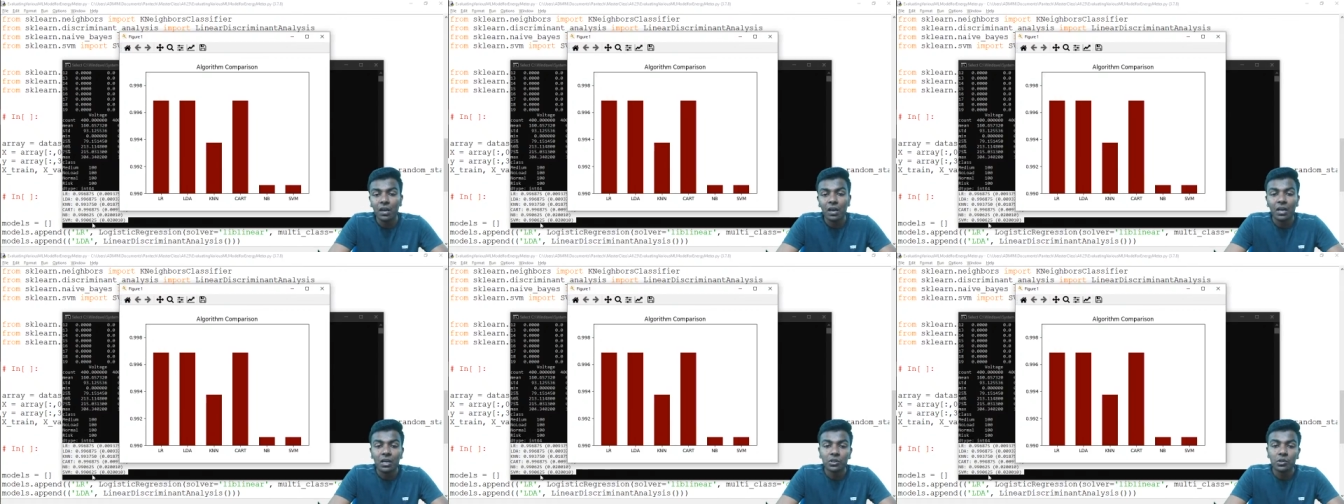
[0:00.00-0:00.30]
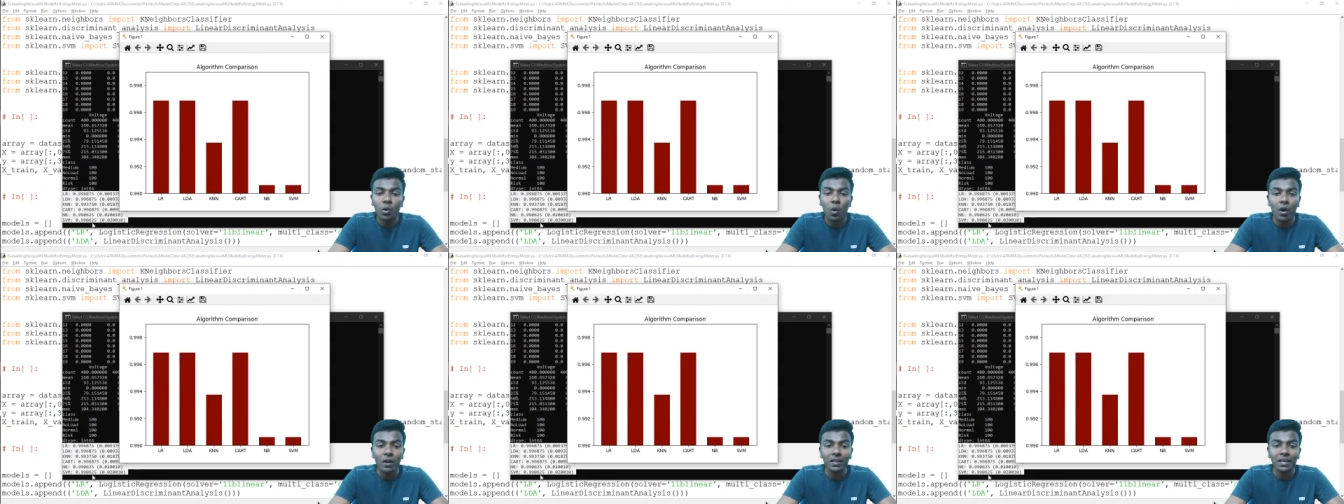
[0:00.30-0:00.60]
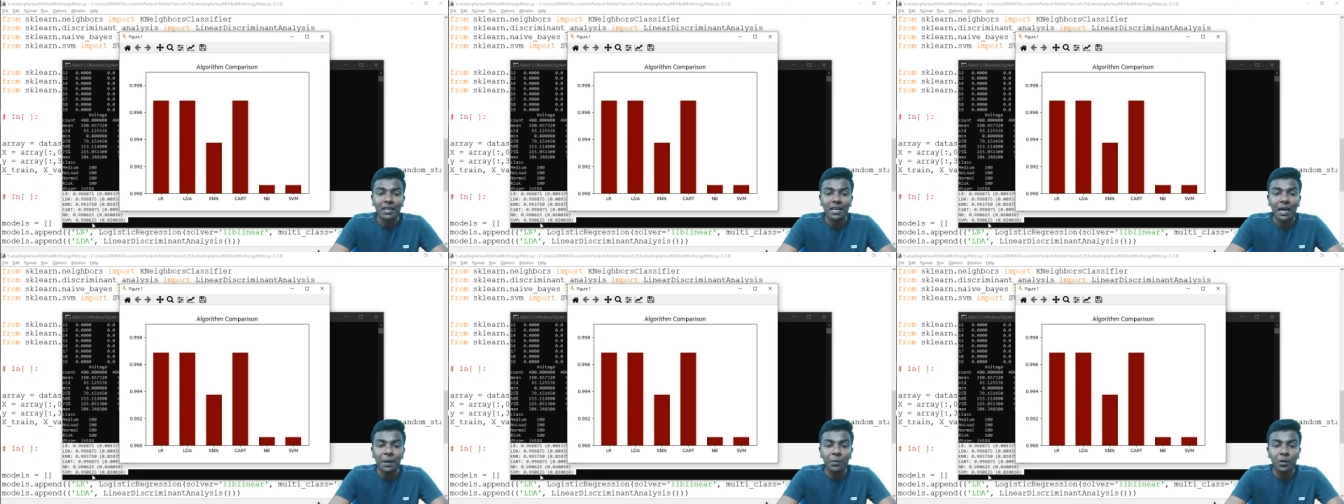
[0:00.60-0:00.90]
So on the
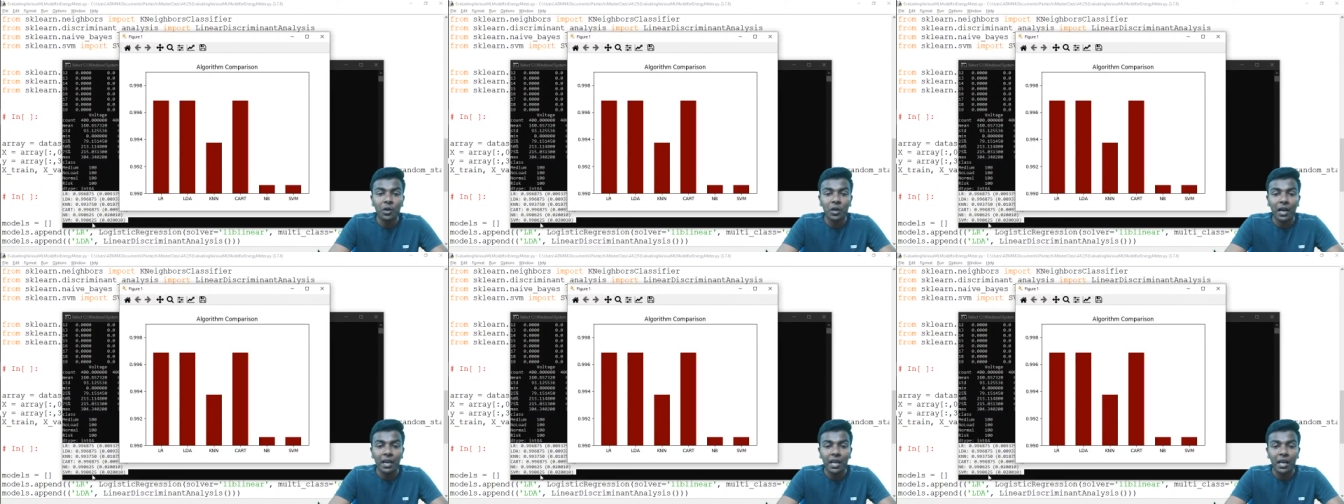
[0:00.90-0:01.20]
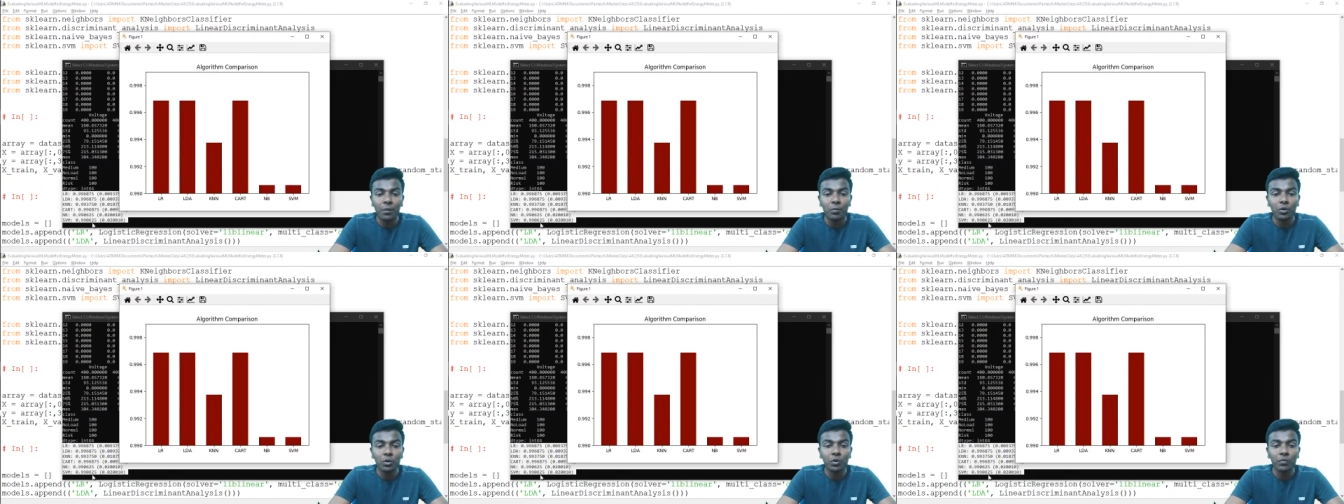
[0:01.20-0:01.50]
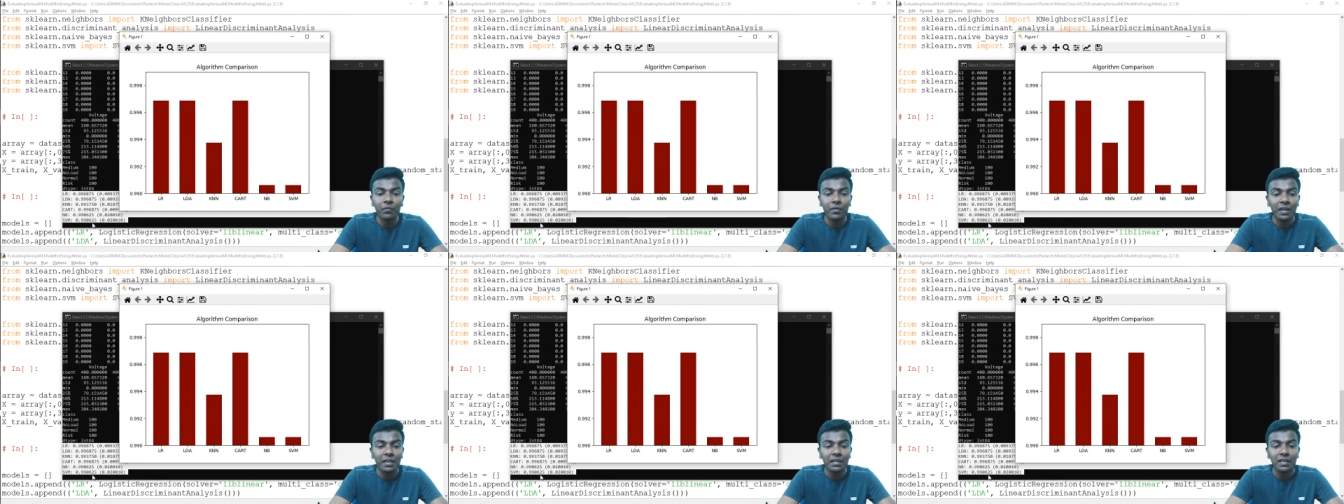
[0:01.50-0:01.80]
time you can able to
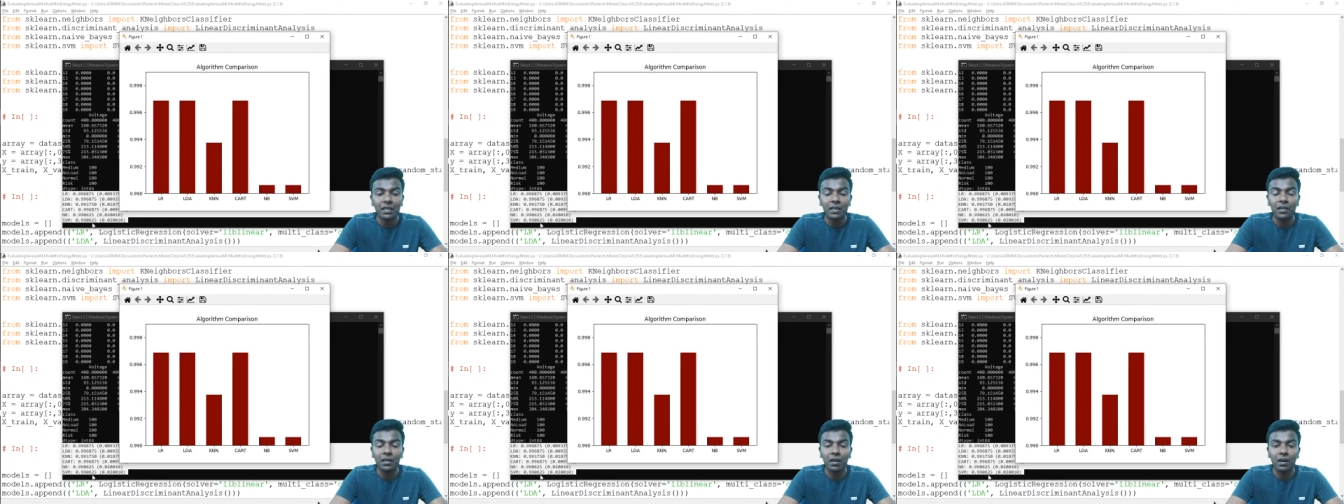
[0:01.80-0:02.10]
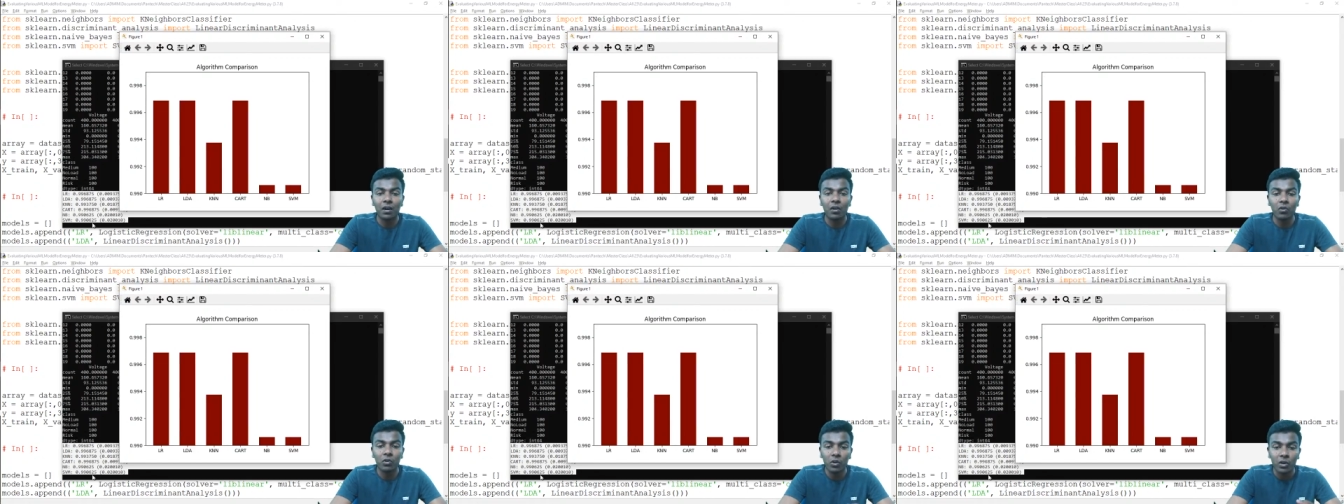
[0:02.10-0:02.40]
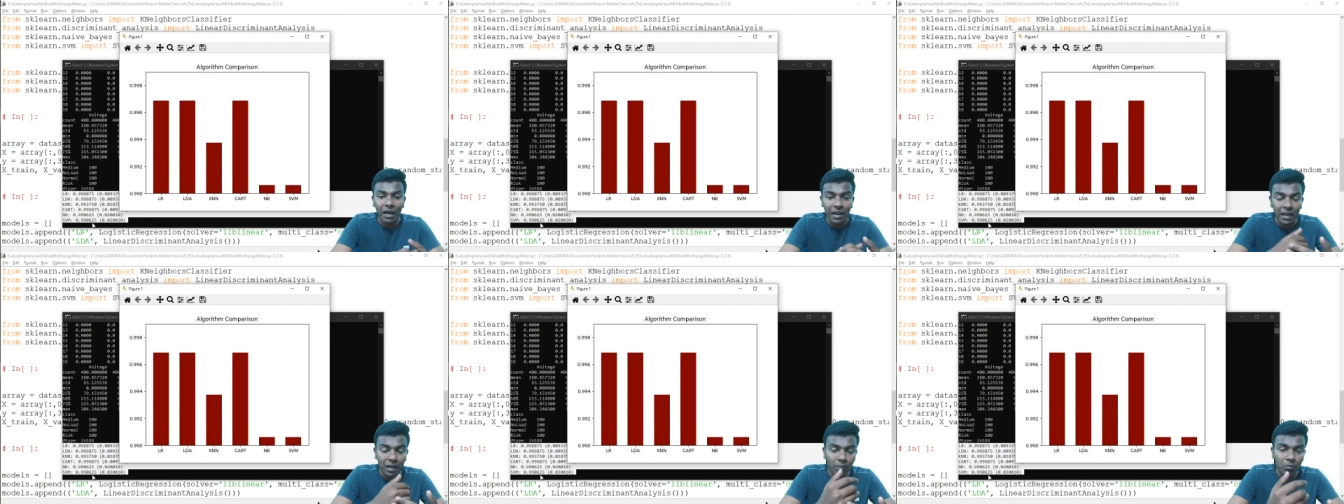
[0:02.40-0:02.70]
feel you
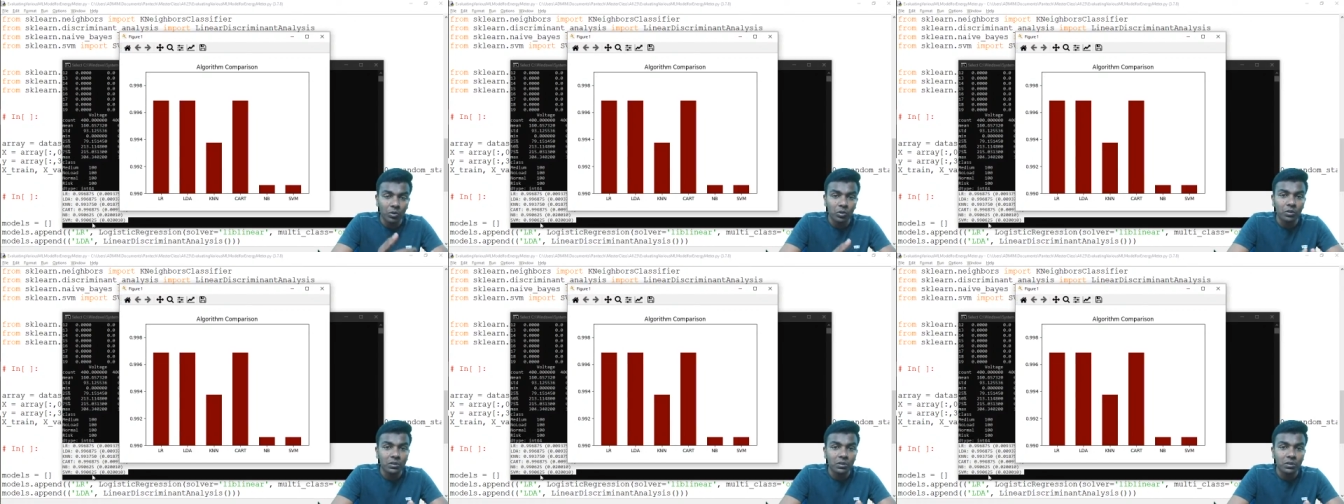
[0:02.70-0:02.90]
can able to